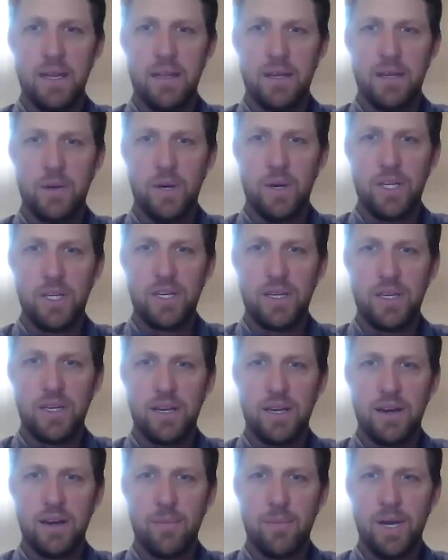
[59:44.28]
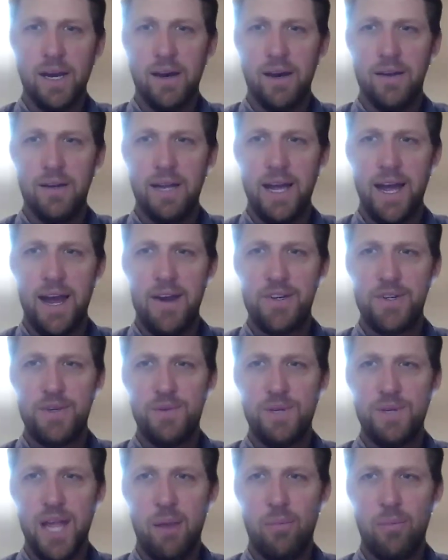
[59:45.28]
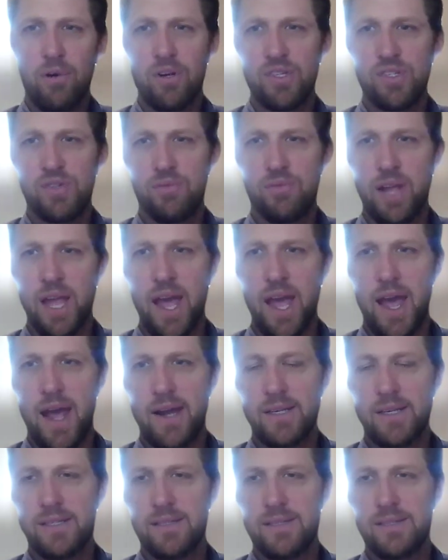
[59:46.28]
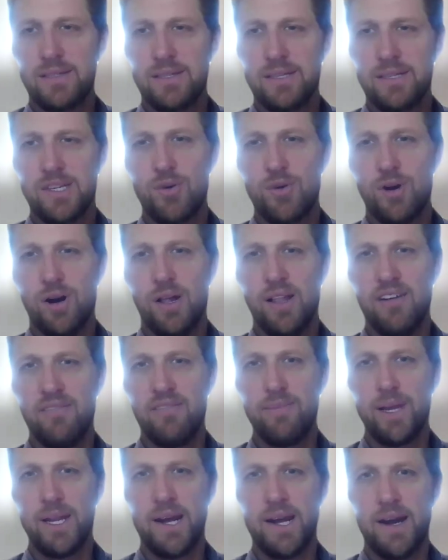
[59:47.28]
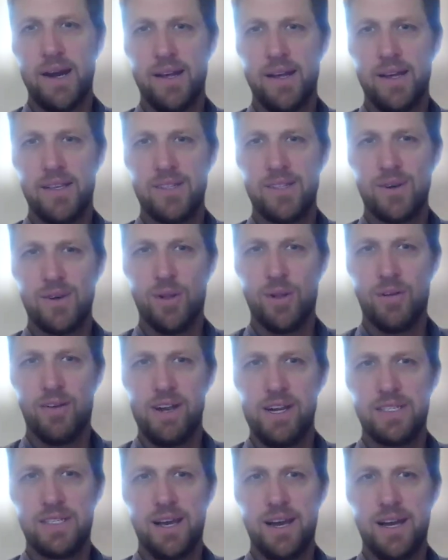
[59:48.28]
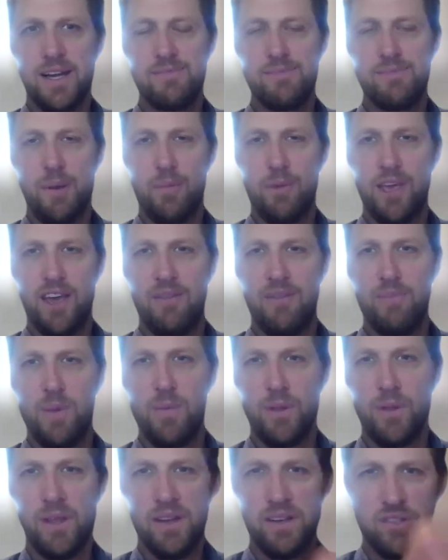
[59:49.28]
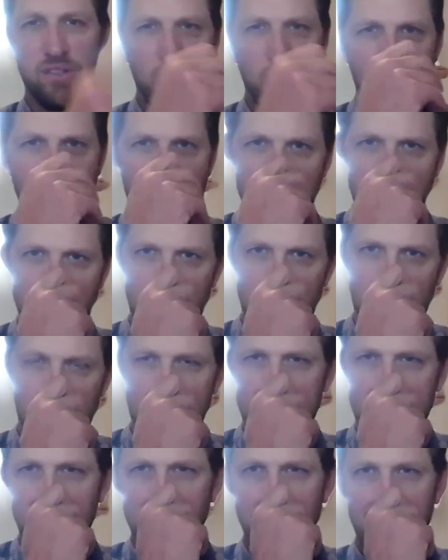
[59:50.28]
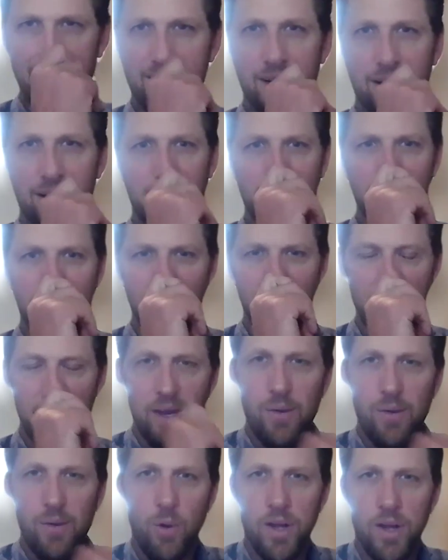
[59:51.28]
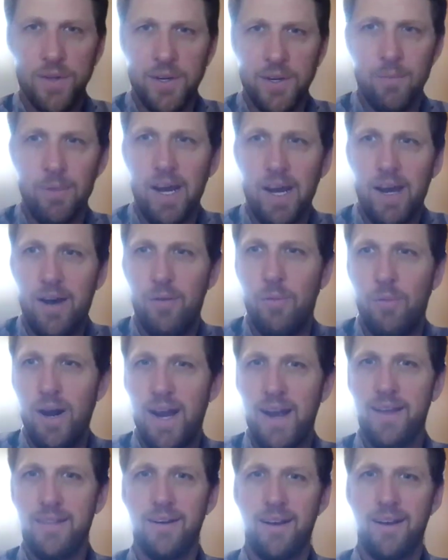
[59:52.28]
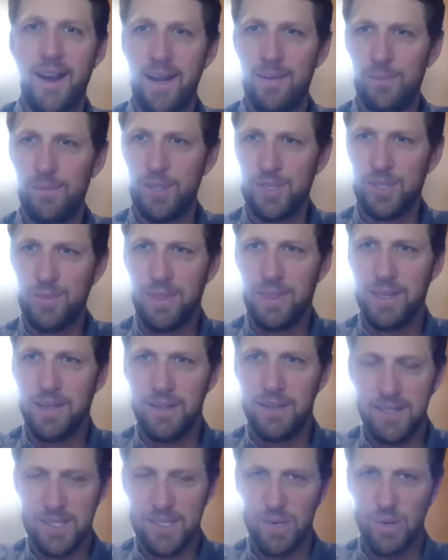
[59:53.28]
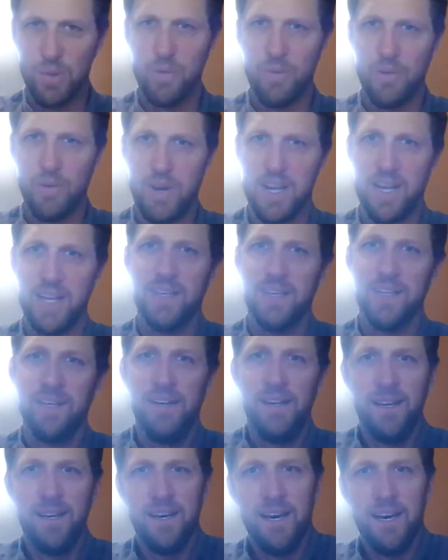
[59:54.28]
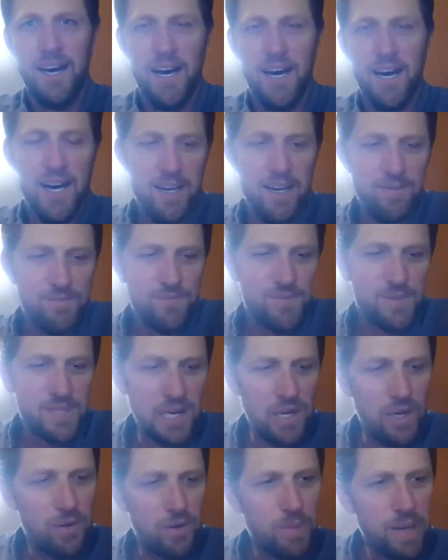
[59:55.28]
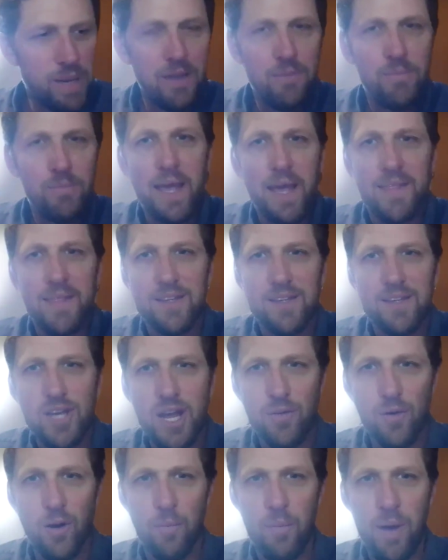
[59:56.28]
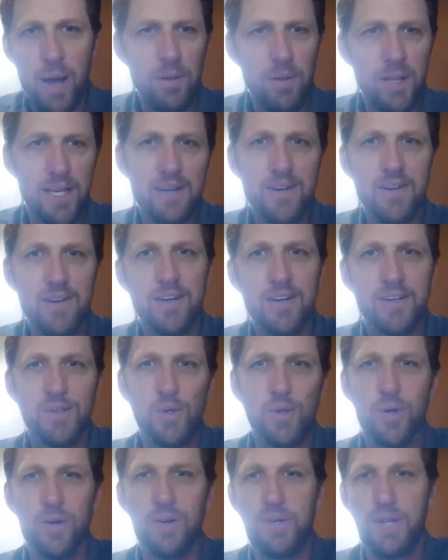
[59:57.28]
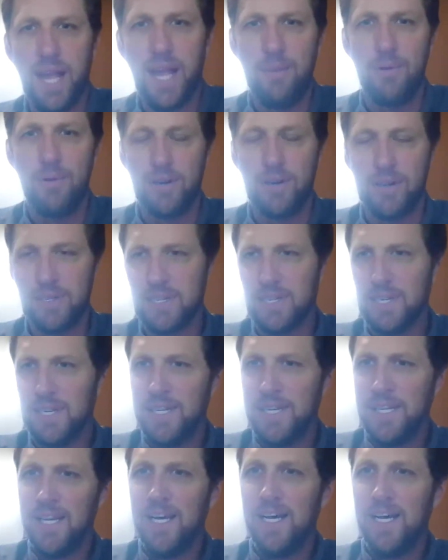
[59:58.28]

Like another question here about how do neighbors react? Since you all have been out at solar array sites, maybe you have people that drive up while you're out there and wonder about why are there animals within a solar array. So be it the general public or neighbors,